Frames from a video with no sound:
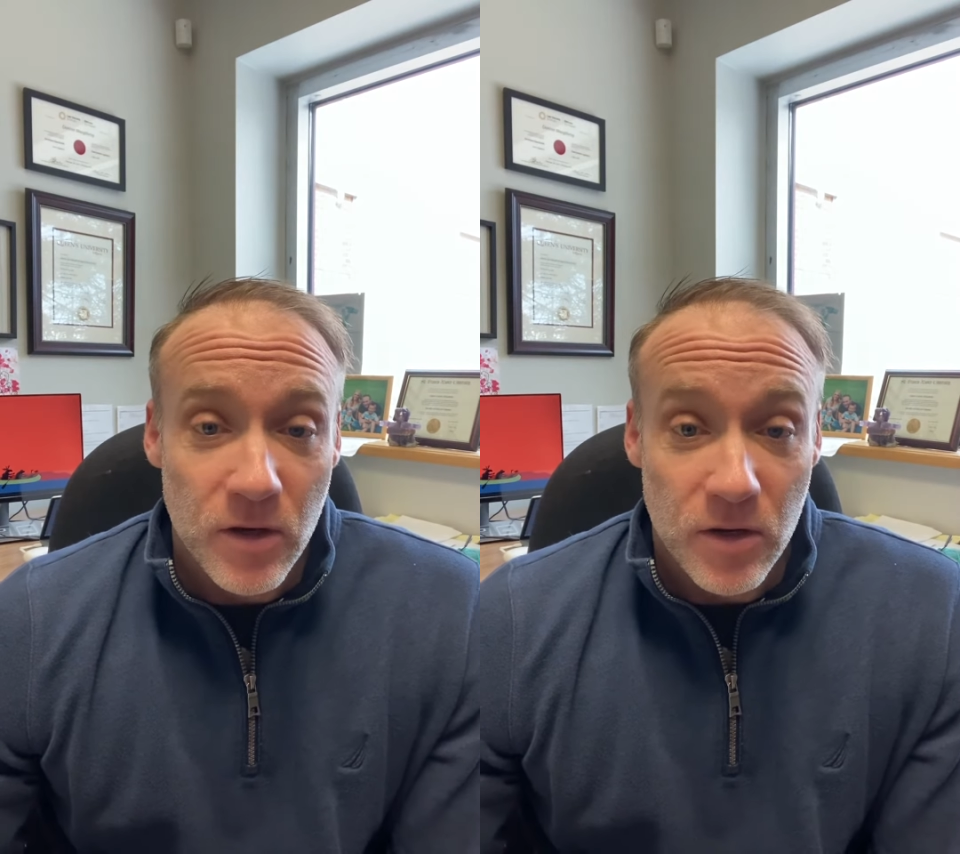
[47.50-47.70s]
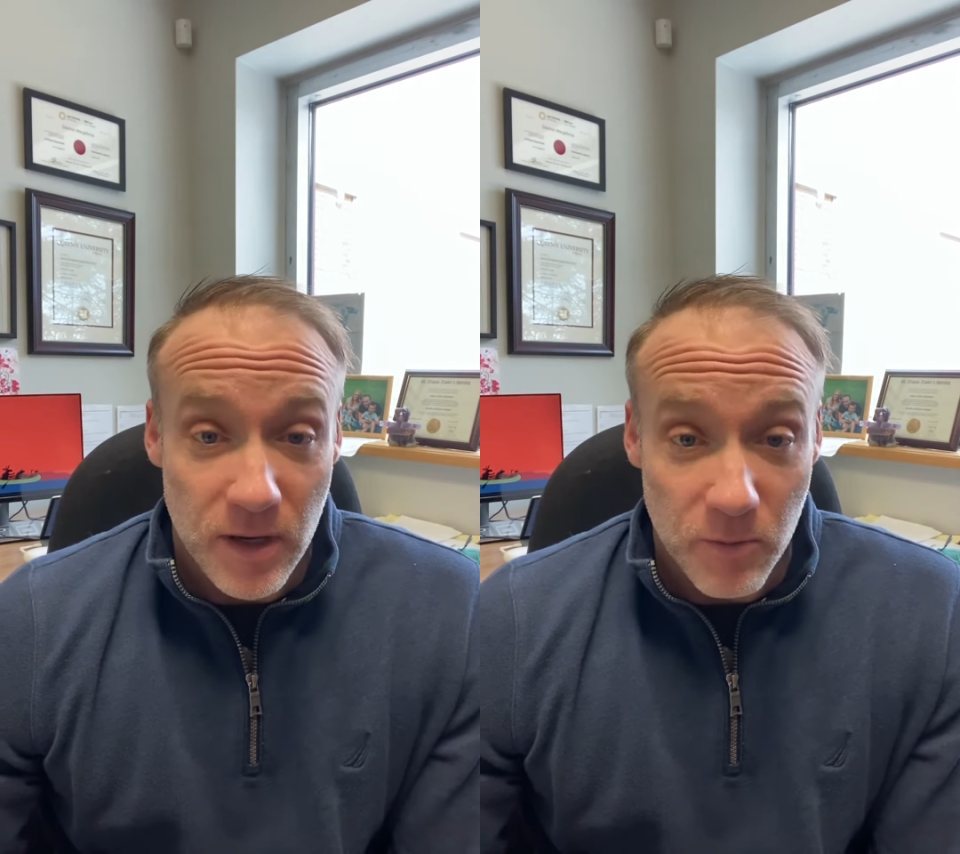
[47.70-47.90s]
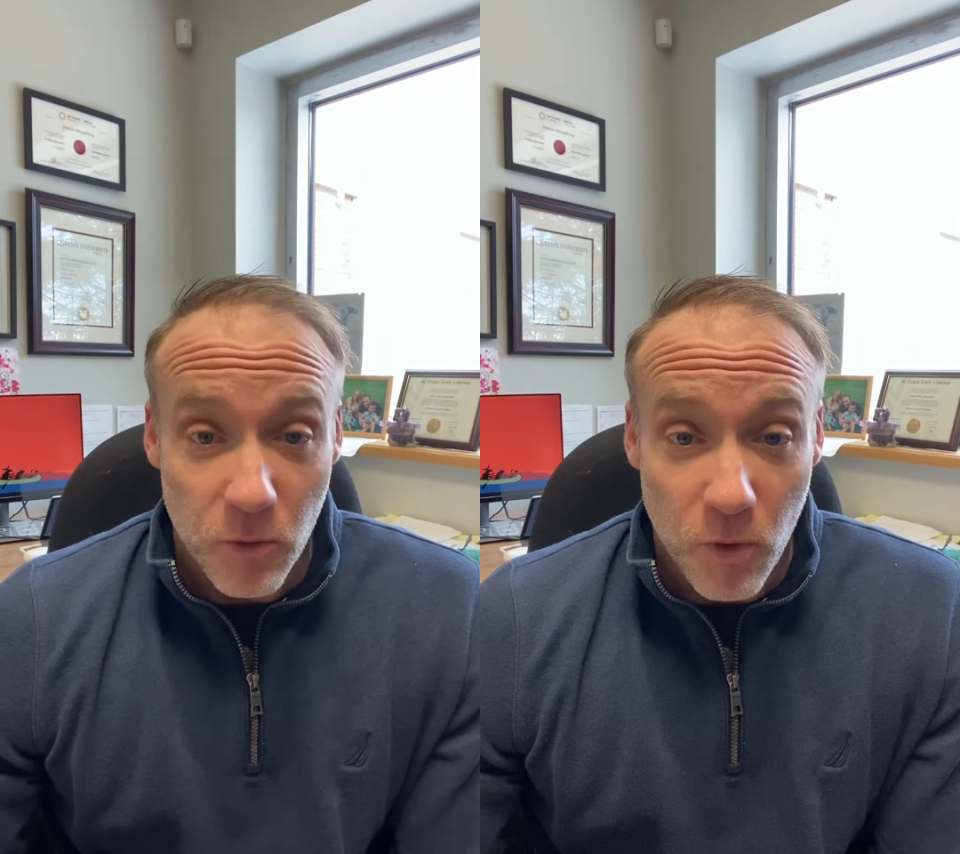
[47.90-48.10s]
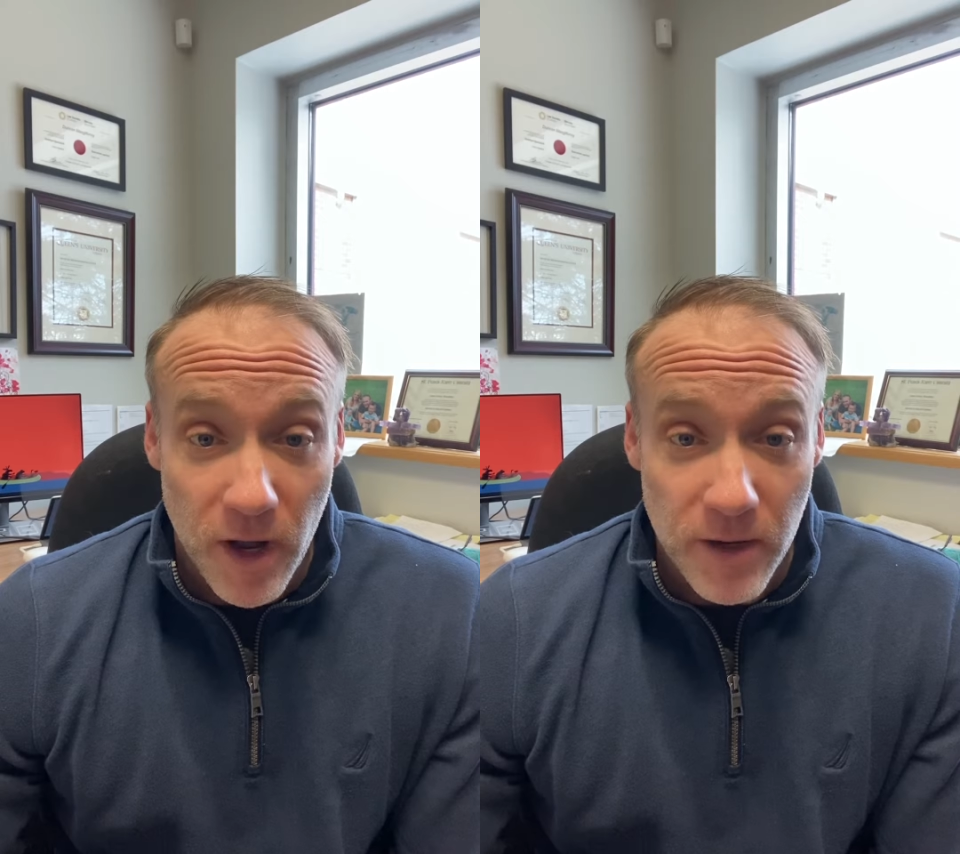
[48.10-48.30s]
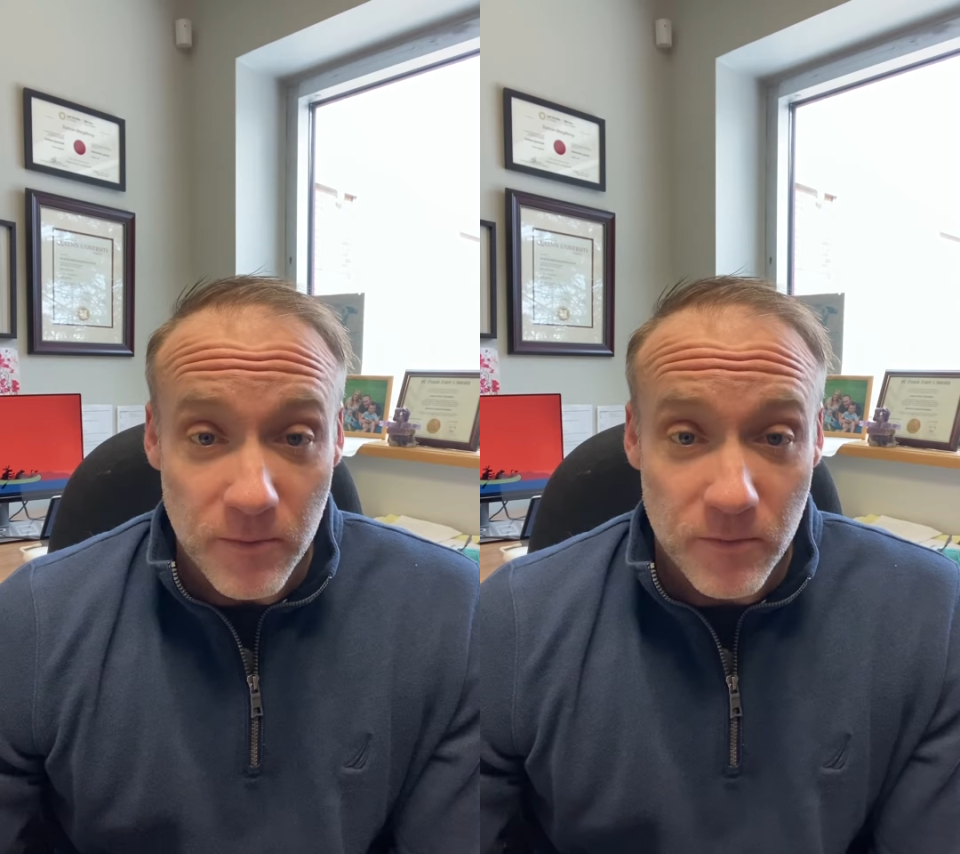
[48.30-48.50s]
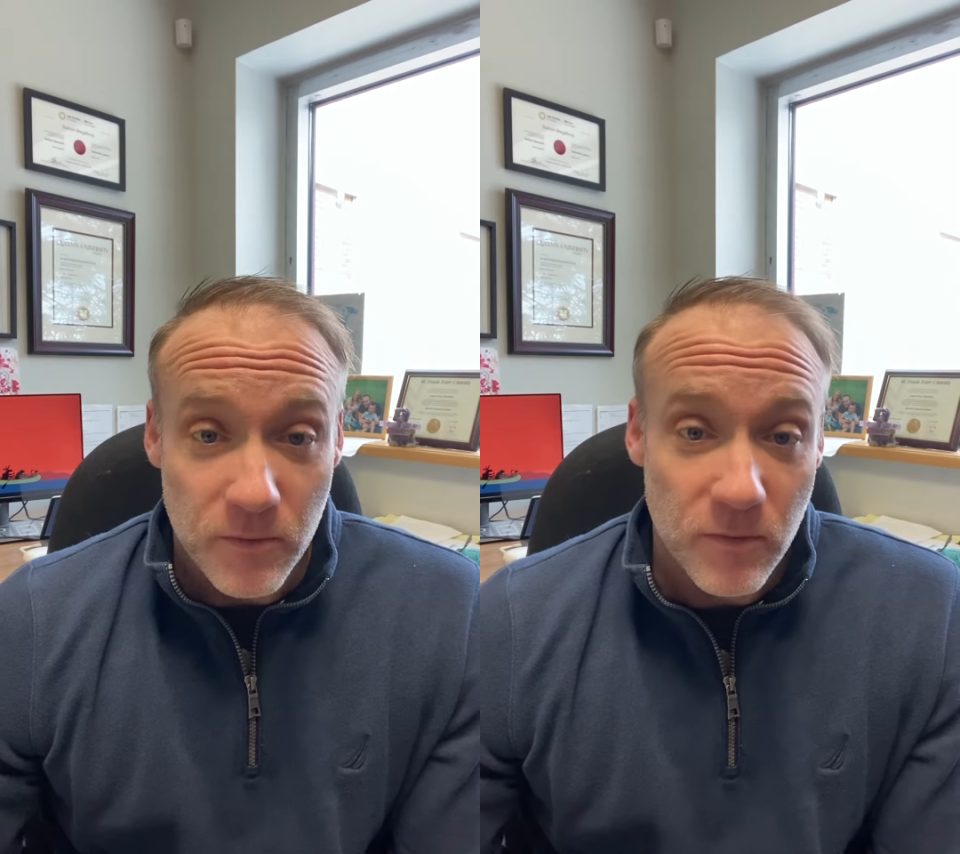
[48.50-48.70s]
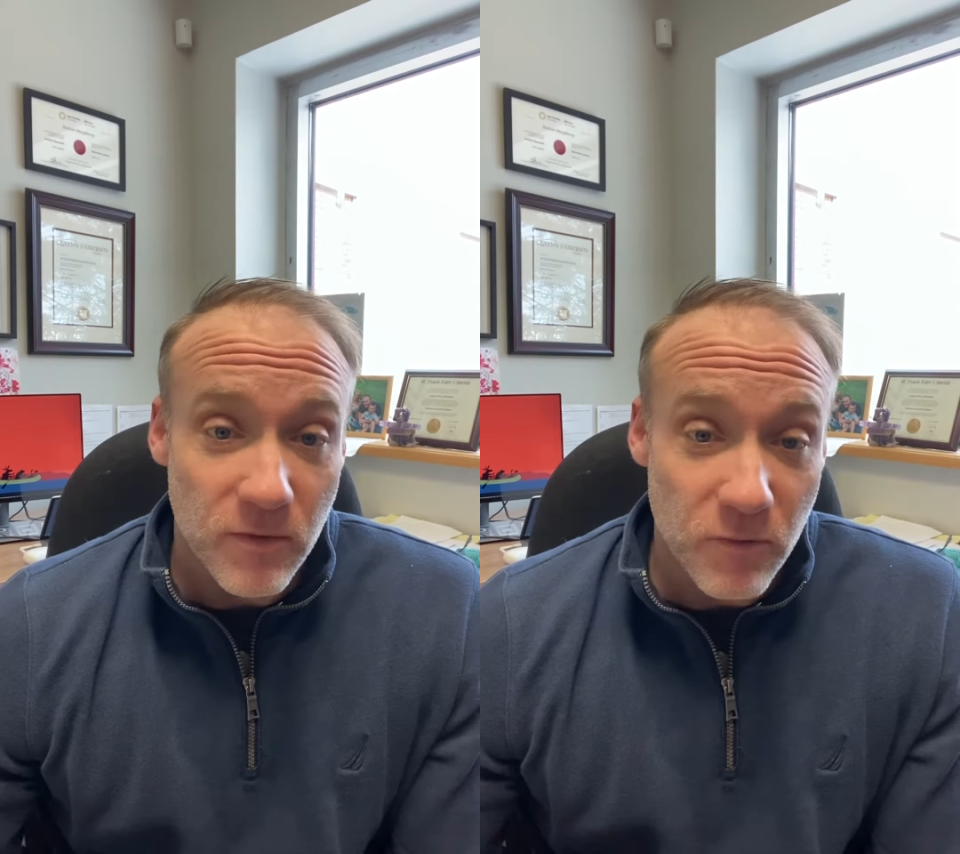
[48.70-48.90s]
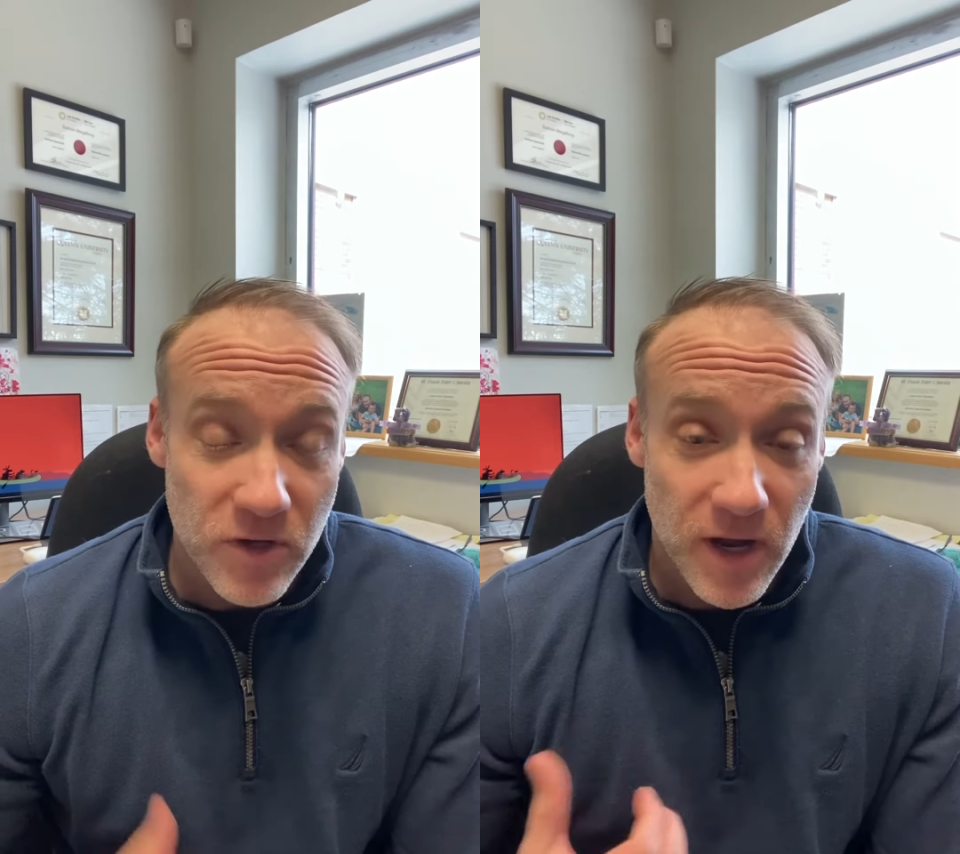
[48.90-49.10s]
Number one,
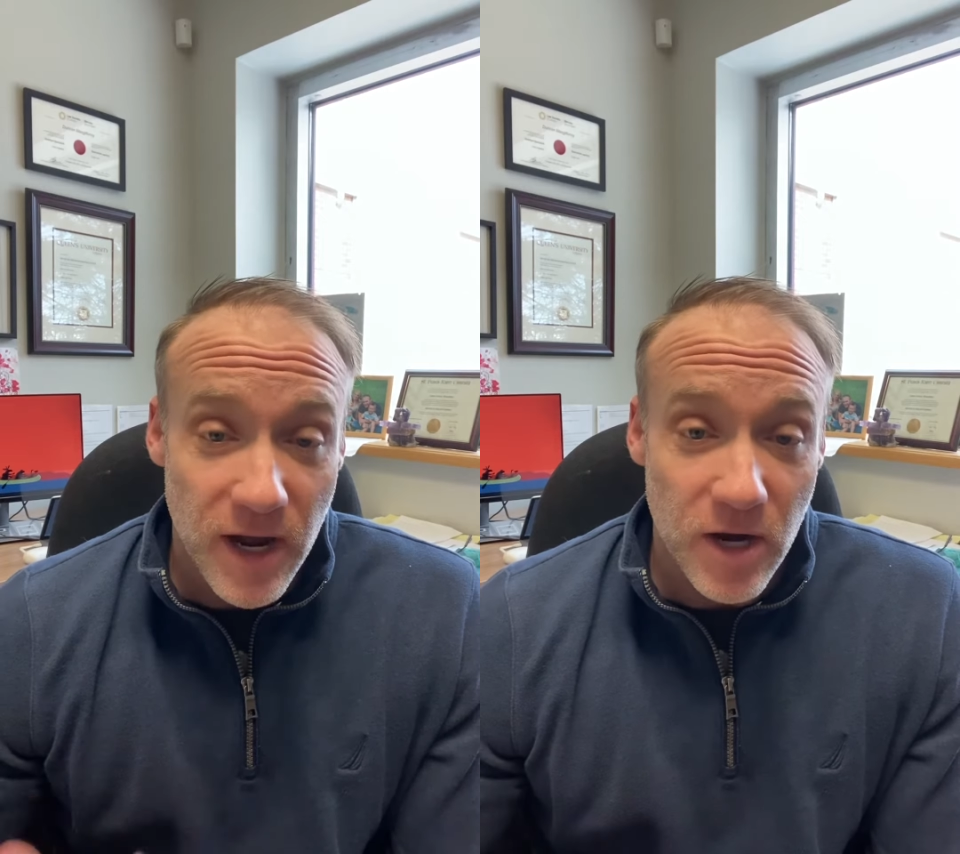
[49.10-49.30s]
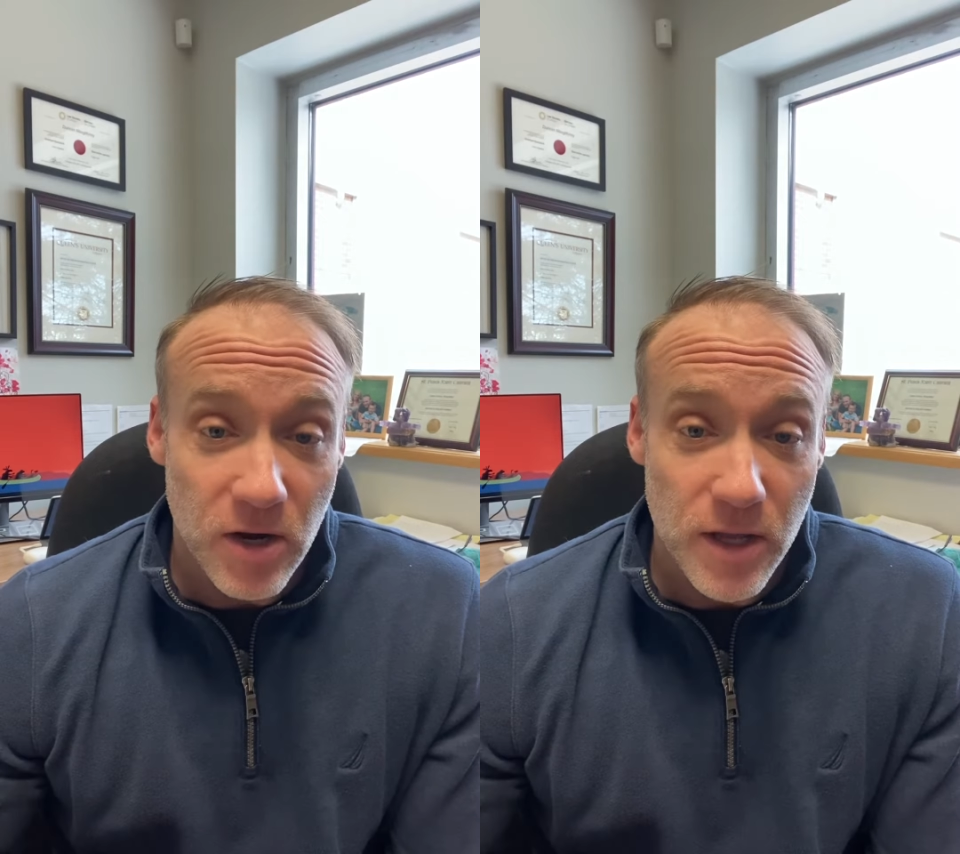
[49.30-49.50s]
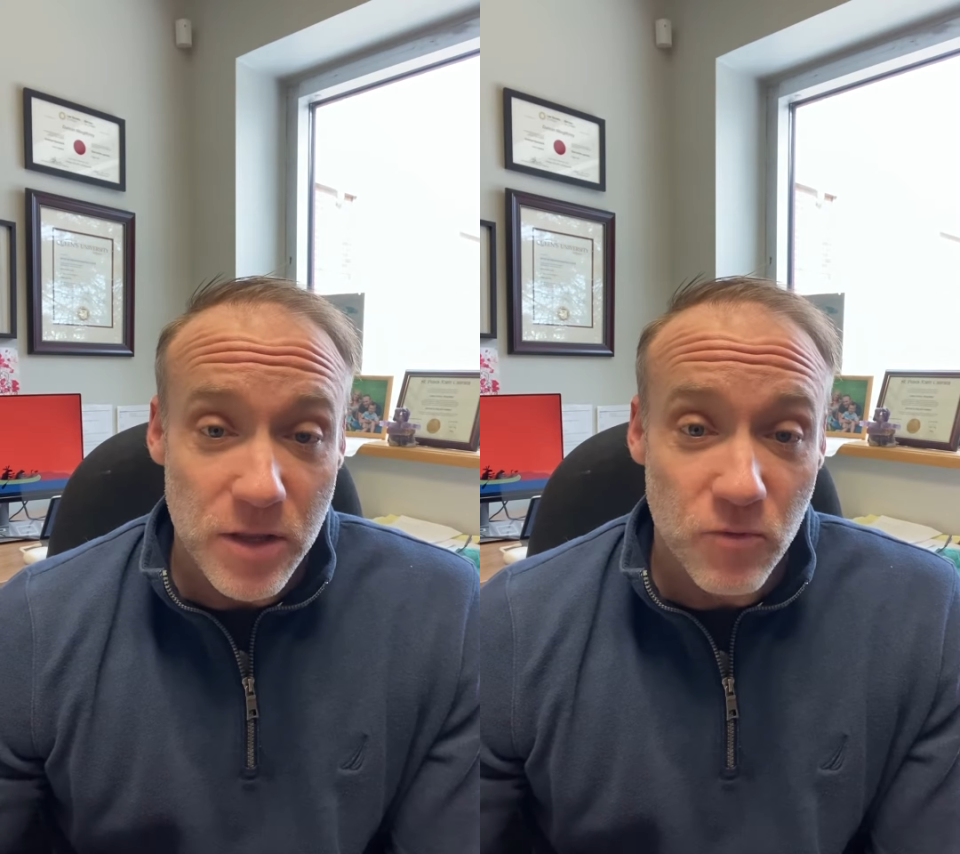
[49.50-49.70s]
when you hire us,